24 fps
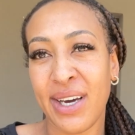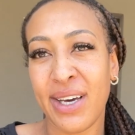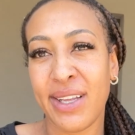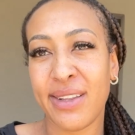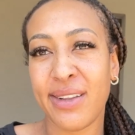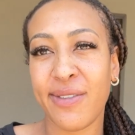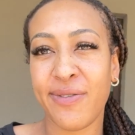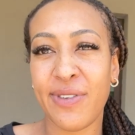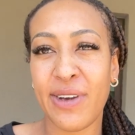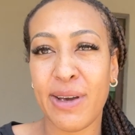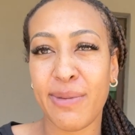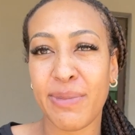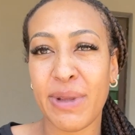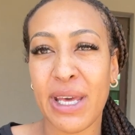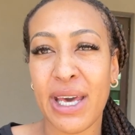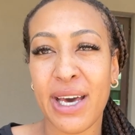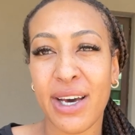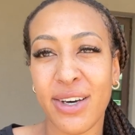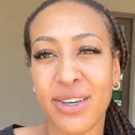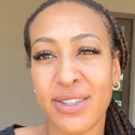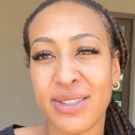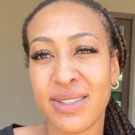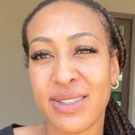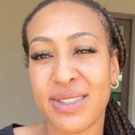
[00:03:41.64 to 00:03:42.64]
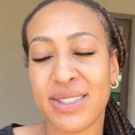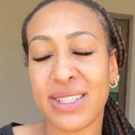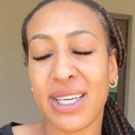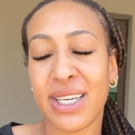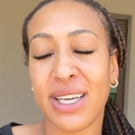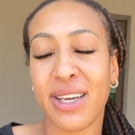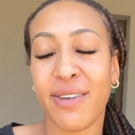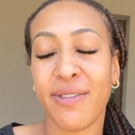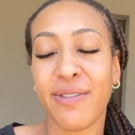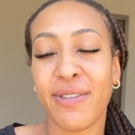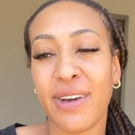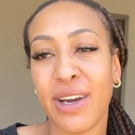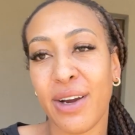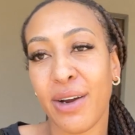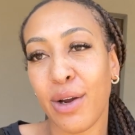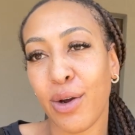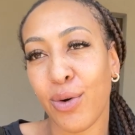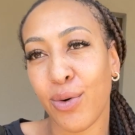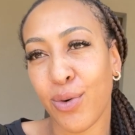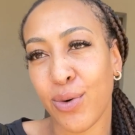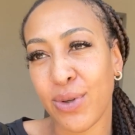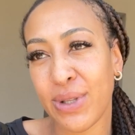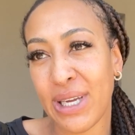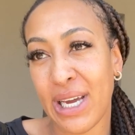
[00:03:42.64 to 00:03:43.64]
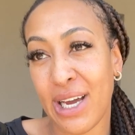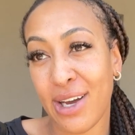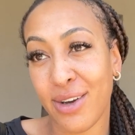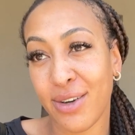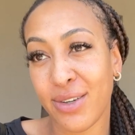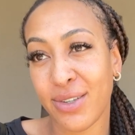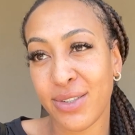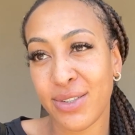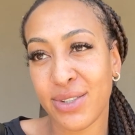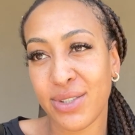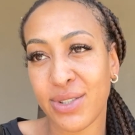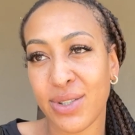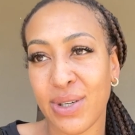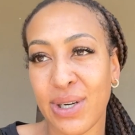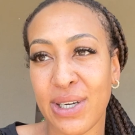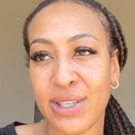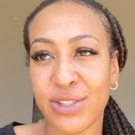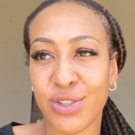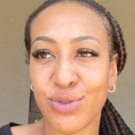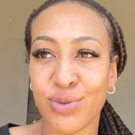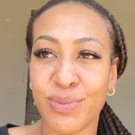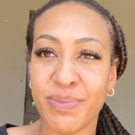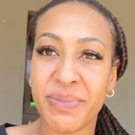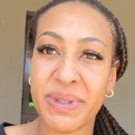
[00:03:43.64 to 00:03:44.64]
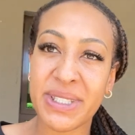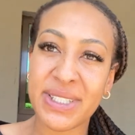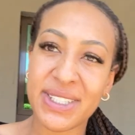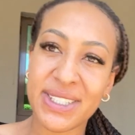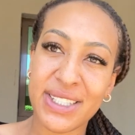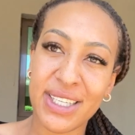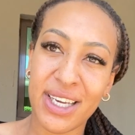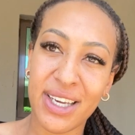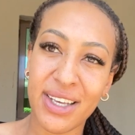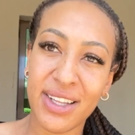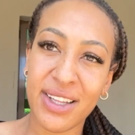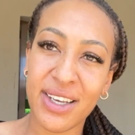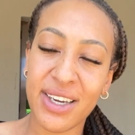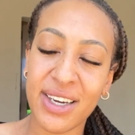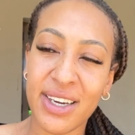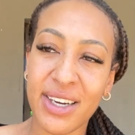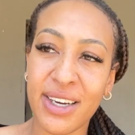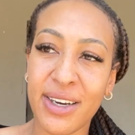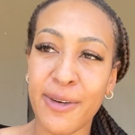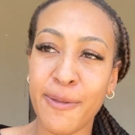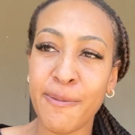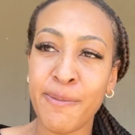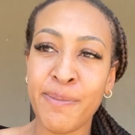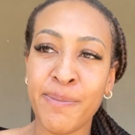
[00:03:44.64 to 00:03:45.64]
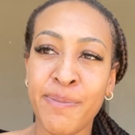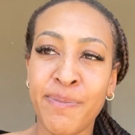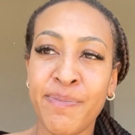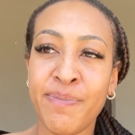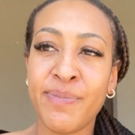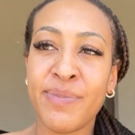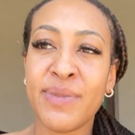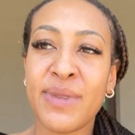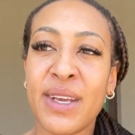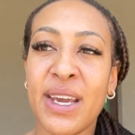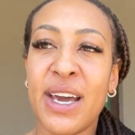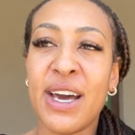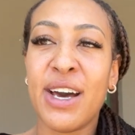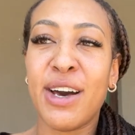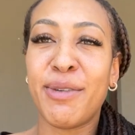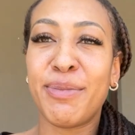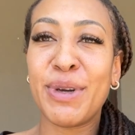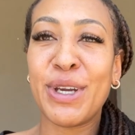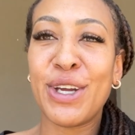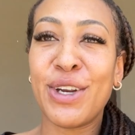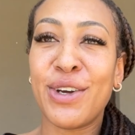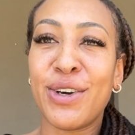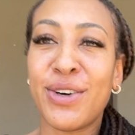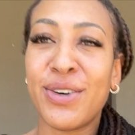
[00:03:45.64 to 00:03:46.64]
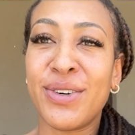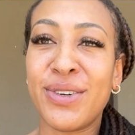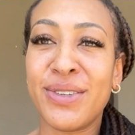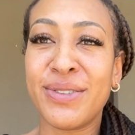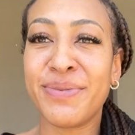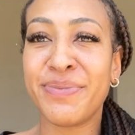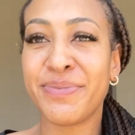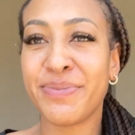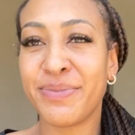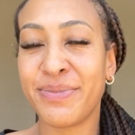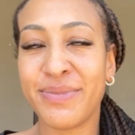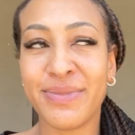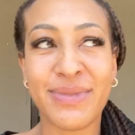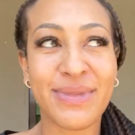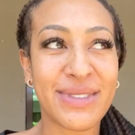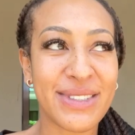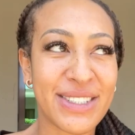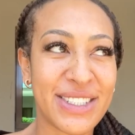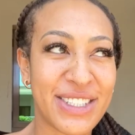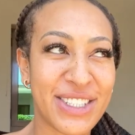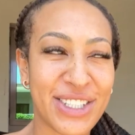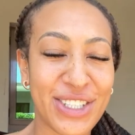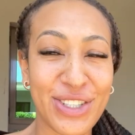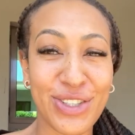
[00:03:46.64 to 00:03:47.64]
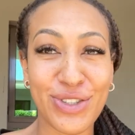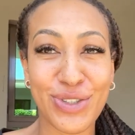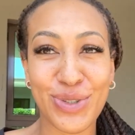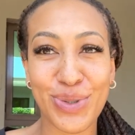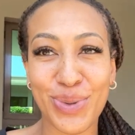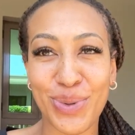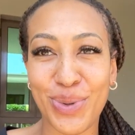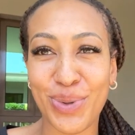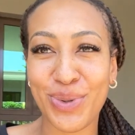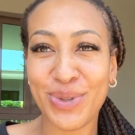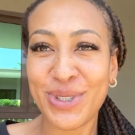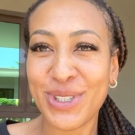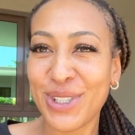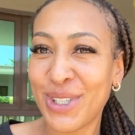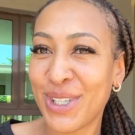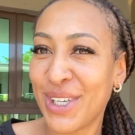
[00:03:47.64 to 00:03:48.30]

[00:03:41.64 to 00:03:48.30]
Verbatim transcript: the family house. It's like a very old house or else we'd be staying there. Uh, but you know, it's a little too old